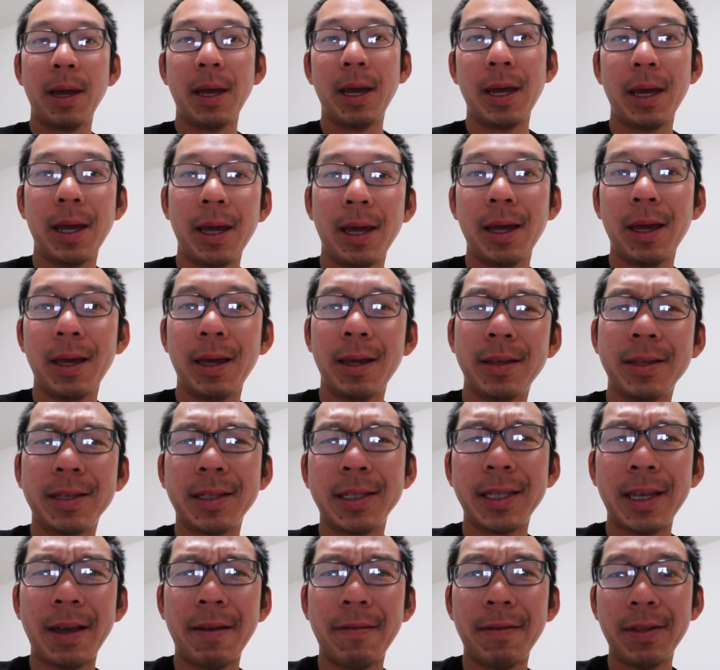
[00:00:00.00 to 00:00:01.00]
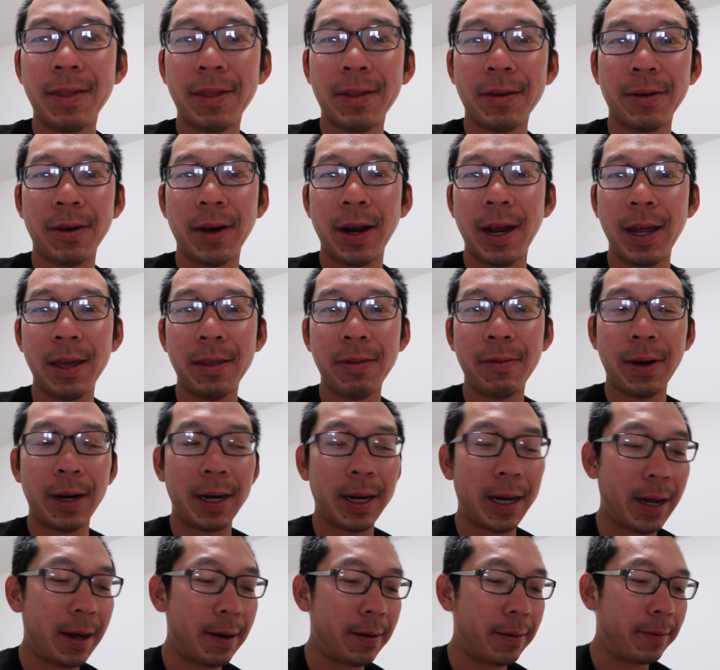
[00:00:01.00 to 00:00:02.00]
May 7th or 8th
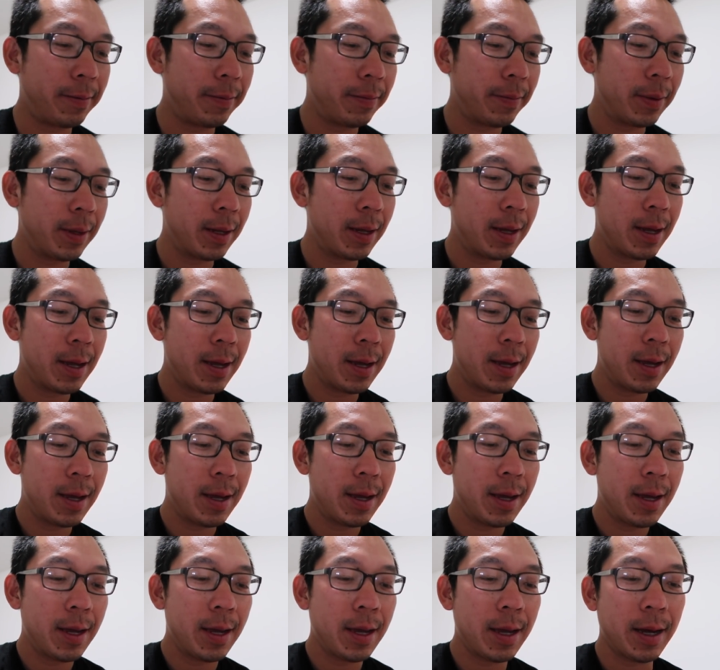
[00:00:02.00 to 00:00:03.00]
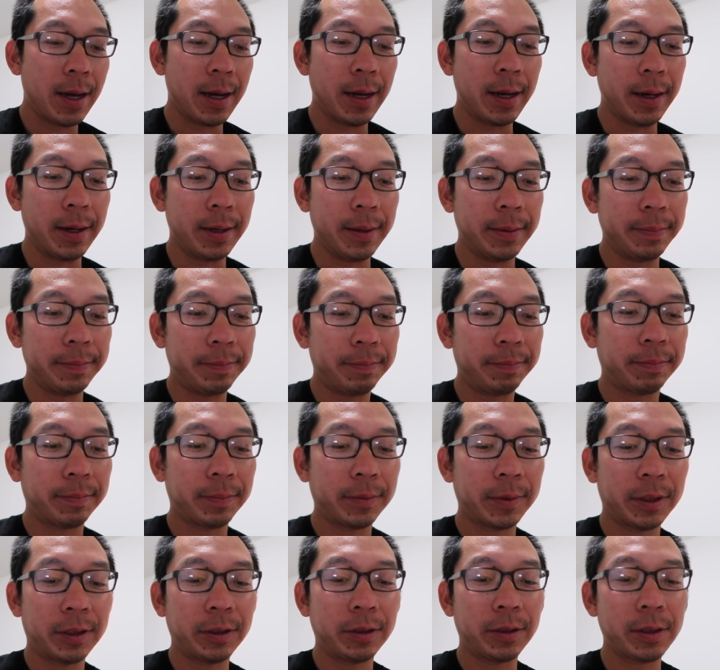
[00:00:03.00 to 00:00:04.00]
right now.
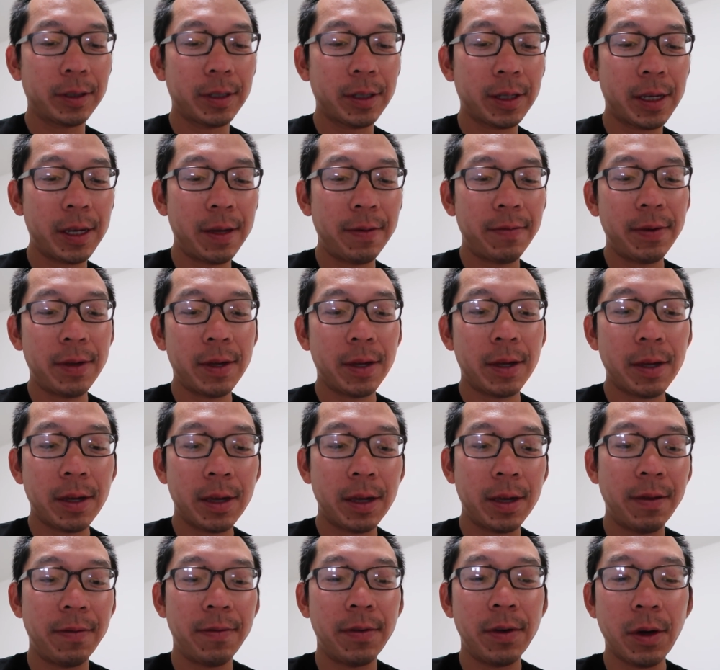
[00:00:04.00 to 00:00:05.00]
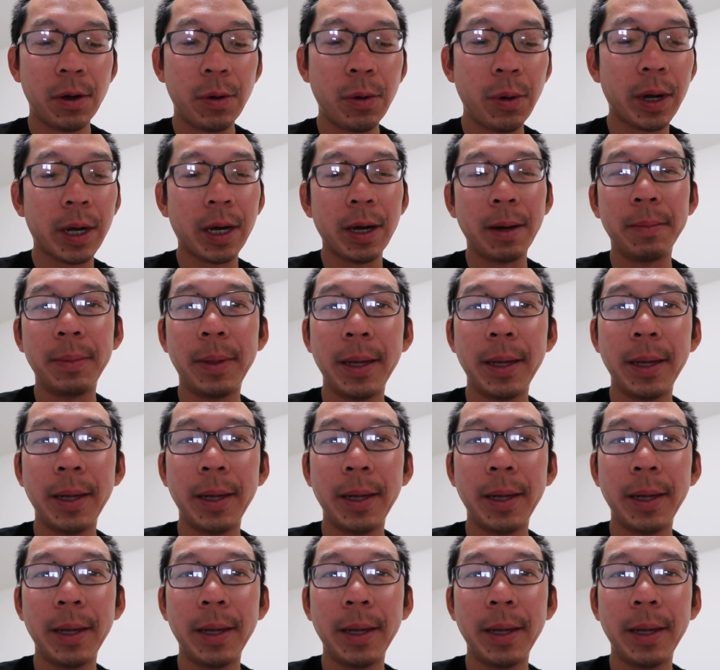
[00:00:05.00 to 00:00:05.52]
Give you a quick